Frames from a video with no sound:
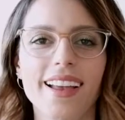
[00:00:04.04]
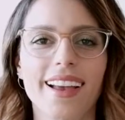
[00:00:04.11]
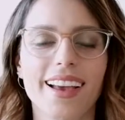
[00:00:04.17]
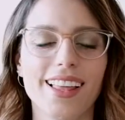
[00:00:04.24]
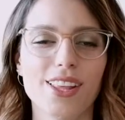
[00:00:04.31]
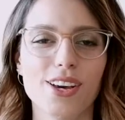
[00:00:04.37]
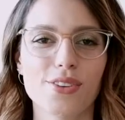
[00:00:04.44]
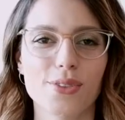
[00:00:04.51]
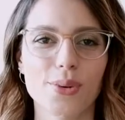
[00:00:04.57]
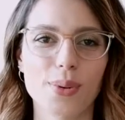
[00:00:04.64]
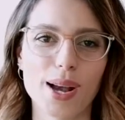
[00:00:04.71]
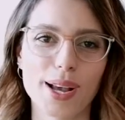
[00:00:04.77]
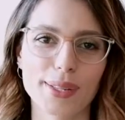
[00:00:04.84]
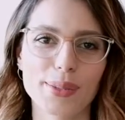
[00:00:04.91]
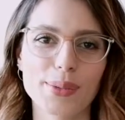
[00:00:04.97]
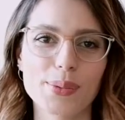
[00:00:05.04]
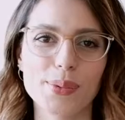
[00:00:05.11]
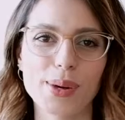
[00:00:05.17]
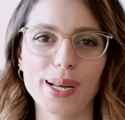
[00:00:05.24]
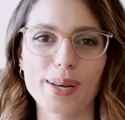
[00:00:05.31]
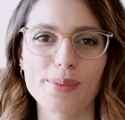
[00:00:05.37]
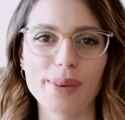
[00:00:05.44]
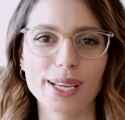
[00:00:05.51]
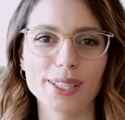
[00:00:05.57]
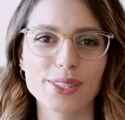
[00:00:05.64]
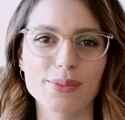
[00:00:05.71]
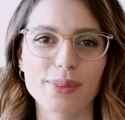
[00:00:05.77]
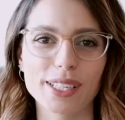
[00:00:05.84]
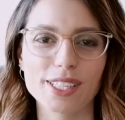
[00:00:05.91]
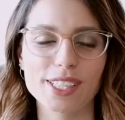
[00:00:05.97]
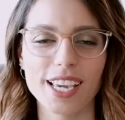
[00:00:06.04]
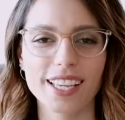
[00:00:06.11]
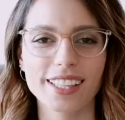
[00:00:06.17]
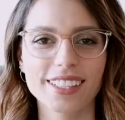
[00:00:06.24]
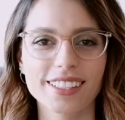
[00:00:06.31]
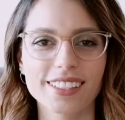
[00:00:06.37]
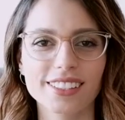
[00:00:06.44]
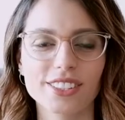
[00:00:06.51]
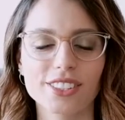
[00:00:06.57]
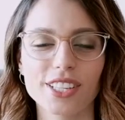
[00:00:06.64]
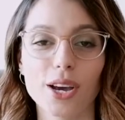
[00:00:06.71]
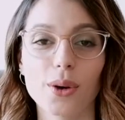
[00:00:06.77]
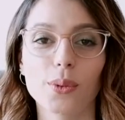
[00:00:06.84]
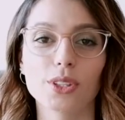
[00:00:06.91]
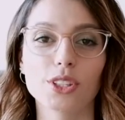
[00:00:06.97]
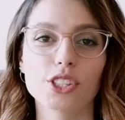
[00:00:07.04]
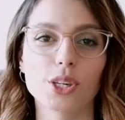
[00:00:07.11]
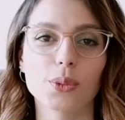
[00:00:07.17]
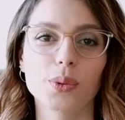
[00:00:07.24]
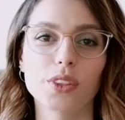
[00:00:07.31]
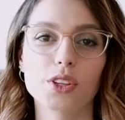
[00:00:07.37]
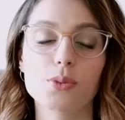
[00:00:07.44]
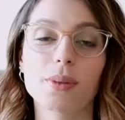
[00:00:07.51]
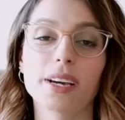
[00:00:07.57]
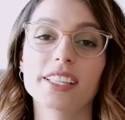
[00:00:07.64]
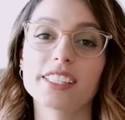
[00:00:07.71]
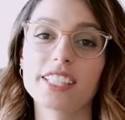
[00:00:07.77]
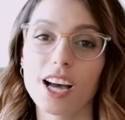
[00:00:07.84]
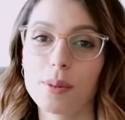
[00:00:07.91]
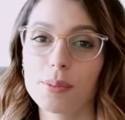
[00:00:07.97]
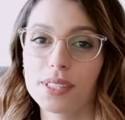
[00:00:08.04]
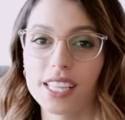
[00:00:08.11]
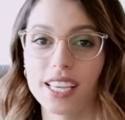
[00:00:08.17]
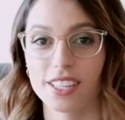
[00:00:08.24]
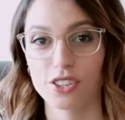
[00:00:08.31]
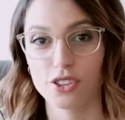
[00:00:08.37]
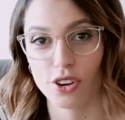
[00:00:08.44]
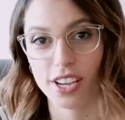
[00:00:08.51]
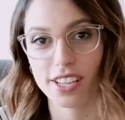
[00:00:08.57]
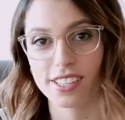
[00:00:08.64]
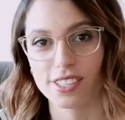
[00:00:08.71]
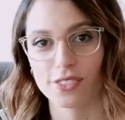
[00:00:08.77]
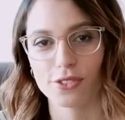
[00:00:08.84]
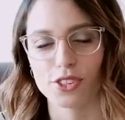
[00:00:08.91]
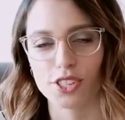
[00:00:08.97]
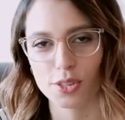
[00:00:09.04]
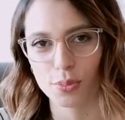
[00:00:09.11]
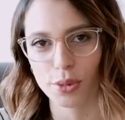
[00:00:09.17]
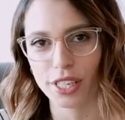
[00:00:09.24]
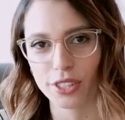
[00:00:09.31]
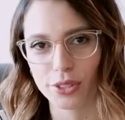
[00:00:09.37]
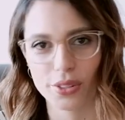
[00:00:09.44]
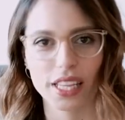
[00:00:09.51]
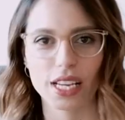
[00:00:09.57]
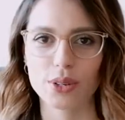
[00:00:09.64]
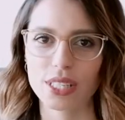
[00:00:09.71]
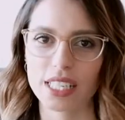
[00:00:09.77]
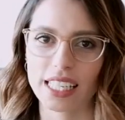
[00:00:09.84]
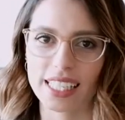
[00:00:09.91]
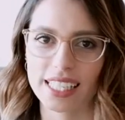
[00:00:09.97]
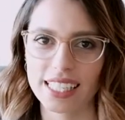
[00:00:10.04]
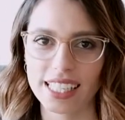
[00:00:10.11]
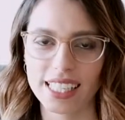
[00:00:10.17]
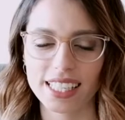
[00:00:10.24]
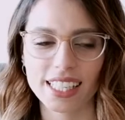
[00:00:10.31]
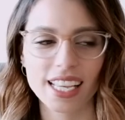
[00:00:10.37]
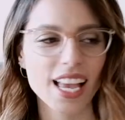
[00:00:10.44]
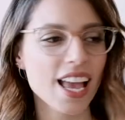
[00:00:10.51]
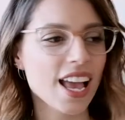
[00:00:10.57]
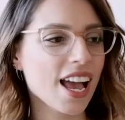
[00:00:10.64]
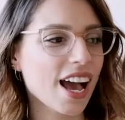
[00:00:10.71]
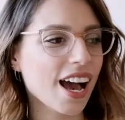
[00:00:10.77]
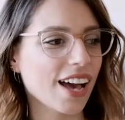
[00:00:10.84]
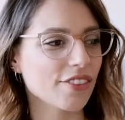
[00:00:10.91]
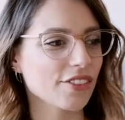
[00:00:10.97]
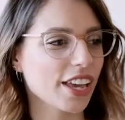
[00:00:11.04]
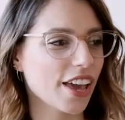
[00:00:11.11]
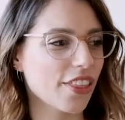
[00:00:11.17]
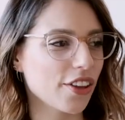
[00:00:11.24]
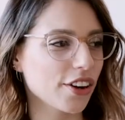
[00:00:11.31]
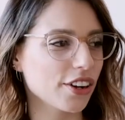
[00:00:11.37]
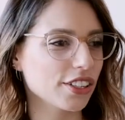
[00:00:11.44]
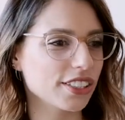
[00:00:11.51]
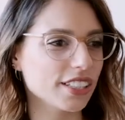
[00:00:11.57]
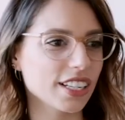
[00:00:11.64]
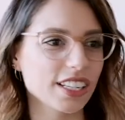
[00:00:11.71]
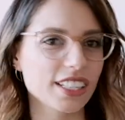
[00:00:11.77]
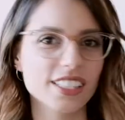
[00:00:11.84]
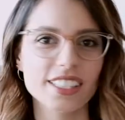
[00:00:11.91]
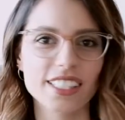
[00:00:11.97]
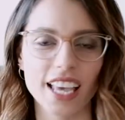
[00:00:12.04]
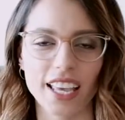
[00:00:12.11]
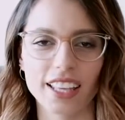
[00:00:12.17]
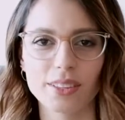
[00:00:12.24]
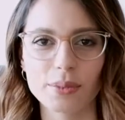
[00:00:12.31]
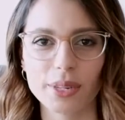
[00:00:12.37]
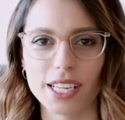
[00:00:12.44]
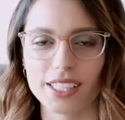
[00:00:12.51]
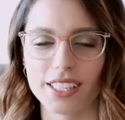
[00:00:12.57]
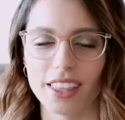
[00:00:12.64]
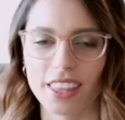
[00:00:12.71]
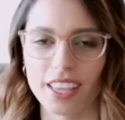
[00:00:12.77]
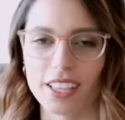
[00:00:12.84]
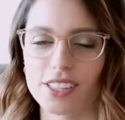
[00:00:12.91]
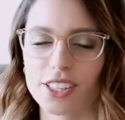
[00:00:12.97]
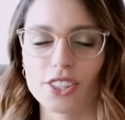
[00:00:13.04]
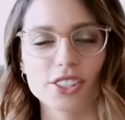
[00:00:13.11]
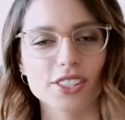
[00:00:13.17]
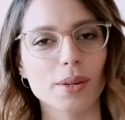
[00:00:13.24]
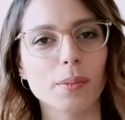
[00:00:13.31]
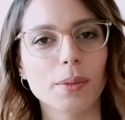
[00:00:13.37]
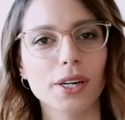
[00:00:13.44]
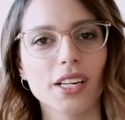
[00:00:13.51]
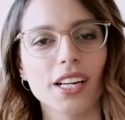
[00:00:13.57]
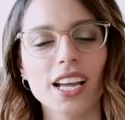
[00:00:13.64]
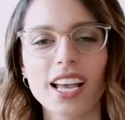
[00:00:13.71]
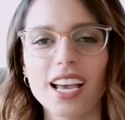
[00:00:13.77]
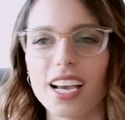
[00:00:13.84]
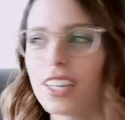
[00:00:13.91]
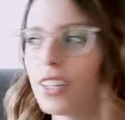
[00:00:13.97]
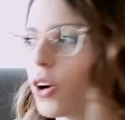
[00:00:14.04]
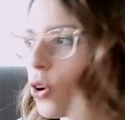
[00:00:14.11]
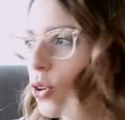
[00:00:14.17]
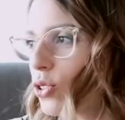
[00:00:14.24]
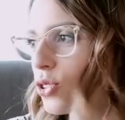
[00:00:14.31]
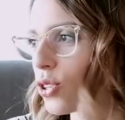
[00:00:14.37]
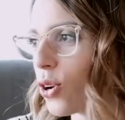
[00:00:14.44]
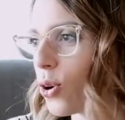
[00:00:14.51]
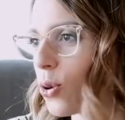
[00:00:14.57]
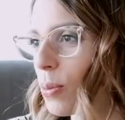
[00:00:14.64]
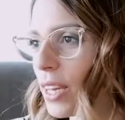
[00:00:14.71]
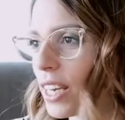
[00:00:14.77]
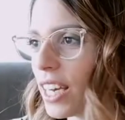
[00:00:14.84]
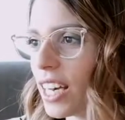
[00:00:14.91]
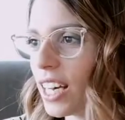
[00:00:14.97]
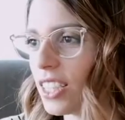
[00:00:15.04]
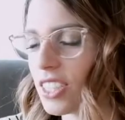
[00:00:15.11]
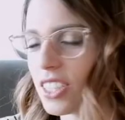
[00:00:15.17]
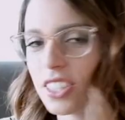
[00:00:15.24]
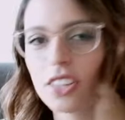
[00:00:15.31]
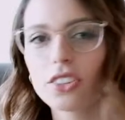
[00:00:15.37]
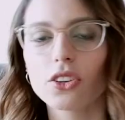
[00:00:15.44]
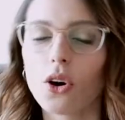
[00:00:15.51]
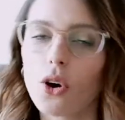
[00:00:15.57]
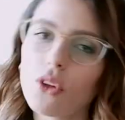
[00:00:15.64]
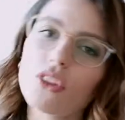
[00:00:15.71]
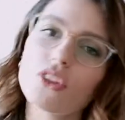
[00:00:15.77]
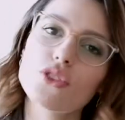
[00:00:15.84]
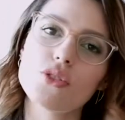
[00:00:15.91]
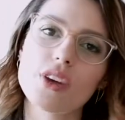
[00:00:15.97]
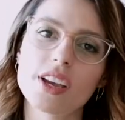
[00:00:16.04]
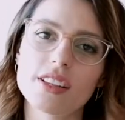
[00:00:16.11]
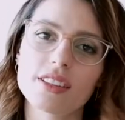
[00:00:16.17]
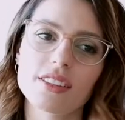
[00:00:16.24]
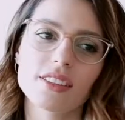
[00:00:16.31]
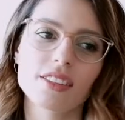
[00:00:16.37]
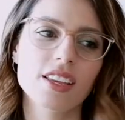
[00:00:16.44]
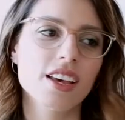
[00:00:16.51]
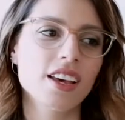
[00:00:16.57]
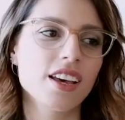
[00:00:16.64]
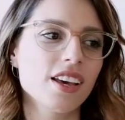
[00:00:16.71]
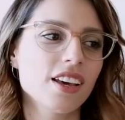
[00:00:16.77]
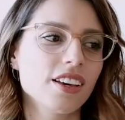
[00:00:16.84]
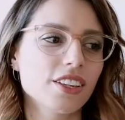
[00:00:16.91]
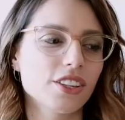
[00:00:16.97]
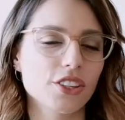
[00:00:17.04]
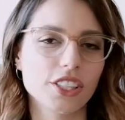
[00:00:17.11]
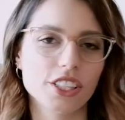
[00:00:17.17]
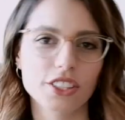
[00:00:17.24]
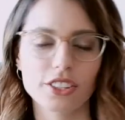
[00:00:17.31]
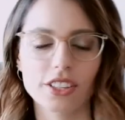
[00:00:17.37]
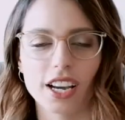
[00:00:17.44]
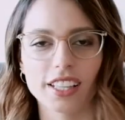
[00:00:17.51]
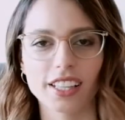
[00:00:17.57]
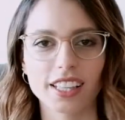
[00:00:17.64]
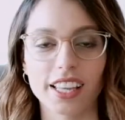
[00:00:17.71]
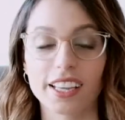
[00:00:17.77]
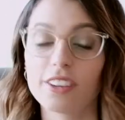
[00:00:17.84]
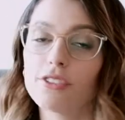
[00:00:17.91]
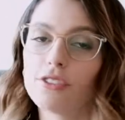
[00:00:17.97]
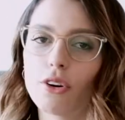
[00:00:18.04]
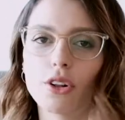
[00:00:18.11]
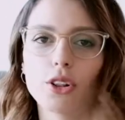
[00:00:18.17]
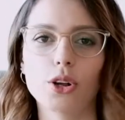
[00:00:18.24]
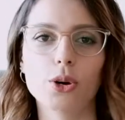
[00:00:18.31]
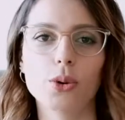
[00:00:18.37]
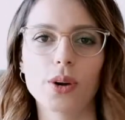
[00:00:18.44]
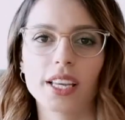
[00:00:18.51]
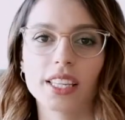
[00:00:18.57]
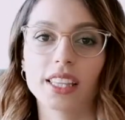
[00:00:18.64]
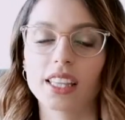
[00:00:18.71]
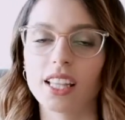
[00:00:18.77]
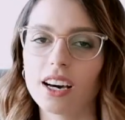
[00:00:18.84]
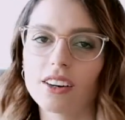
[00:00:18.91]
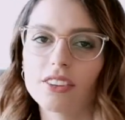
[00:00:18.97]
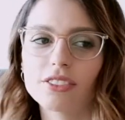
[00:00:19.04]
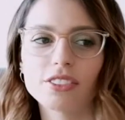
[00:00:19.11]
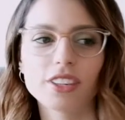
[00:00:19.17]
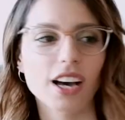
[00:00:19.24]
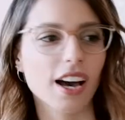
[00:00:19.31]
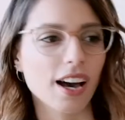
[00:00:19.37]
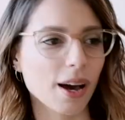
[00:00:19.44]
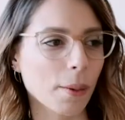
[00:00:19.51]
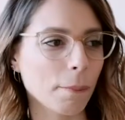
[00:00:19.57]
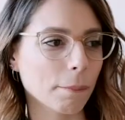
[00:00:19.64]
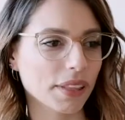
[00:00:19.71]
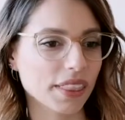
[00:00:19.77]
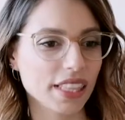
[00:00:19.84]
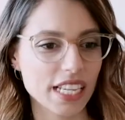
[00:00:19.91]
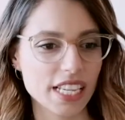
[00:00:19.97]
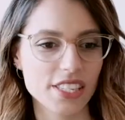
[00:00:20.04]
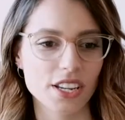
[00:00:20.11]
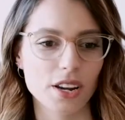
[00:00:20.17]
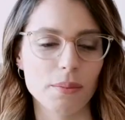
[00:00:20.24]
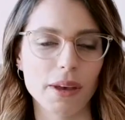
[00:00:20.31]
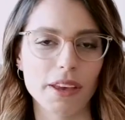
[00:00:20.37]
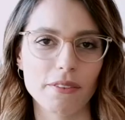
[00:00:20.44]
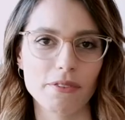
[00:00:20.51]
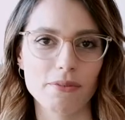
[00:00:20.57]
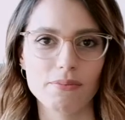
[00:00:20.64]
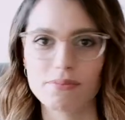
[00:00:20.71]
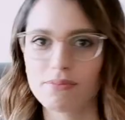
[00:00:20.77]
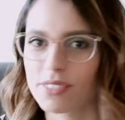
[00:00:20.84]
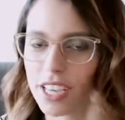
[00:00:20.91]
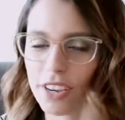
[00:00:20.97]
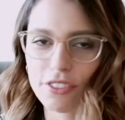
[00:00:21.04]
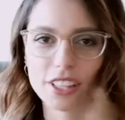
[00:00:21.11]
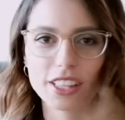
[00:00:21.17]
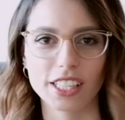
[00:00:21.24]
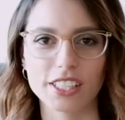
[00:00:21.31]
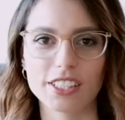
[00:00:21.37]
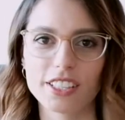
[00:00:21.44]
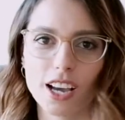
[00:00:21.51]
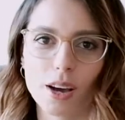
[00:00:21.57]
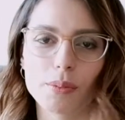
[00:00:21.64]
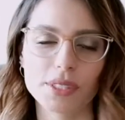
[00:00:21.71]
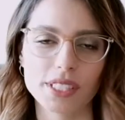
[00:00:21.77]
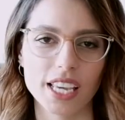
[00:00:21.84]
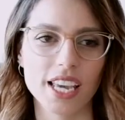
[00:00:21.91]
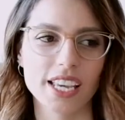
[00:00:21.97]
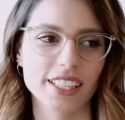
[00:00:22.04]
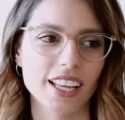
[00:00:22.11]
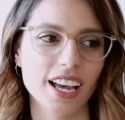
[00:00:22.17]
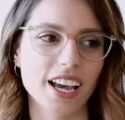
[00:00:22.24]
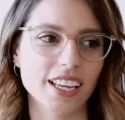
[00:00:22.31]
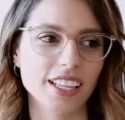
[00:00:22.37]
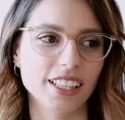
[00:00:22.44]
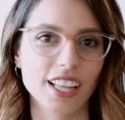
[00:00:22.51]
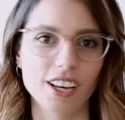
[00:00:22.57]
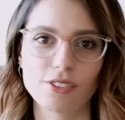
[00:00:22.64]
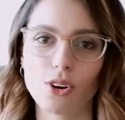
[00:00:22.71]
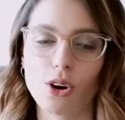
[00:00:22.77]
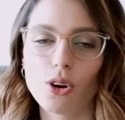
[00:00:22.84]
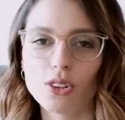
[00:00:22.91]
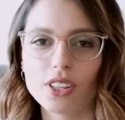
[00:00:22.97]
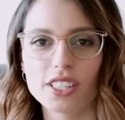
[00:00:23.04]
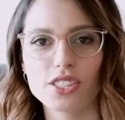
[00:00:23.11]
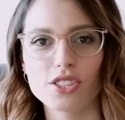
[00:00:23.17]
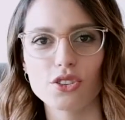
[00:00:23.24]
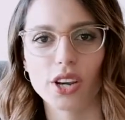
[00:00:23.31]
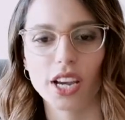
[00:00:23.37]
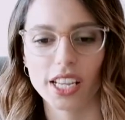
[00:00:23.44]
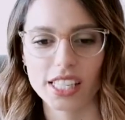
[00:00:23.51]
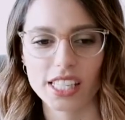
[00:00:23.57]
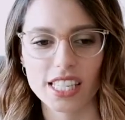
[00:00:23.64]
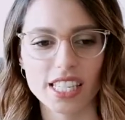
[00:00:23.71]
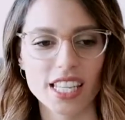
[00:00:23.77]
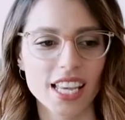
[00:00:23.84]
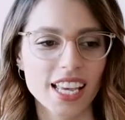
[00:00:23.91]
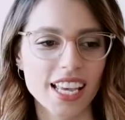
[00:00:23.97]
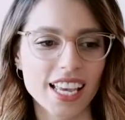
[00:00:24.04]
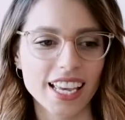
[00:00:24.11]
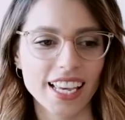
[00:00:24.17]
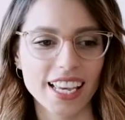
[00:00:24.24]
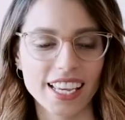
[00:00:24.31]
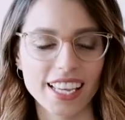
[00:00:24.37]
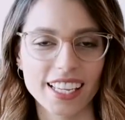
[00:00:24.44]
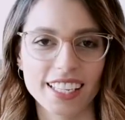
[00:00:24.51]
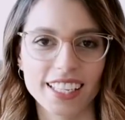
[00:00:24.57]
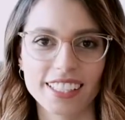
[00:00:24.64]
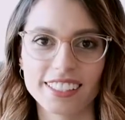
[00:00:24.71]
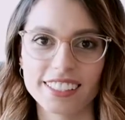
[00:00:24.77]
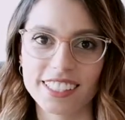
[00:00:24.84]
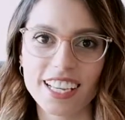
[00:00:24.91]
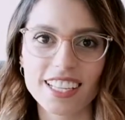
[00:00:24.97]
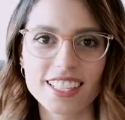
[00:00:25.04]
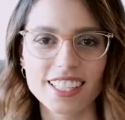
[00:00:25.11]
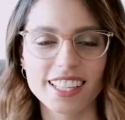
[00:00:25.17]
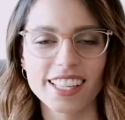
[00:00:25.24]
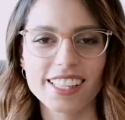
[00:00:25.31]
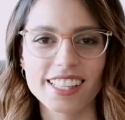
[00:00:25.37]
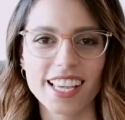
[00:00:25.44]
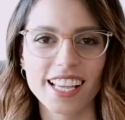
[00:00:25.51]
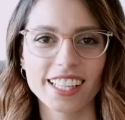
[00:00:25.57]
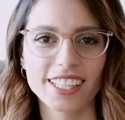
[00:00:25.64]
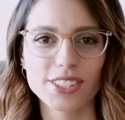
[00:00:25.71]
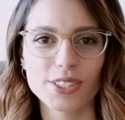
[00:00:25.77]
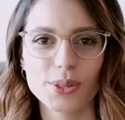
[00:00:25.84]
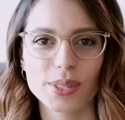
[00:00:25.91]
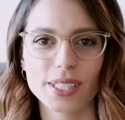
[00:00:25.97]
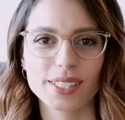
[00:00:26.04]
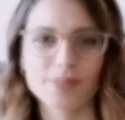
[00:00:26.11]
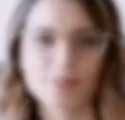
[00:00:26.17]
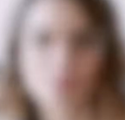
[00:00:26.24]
Hello everyone, welcome back to my channel. Today I want to share with you my top 10 trends for spring 2018. I've gathered 10 because I think it's a good number, and also because not all the trends you need to kind of like follow and love, but these are my definitely top 10. I love all these trends, and yes, let's get into it.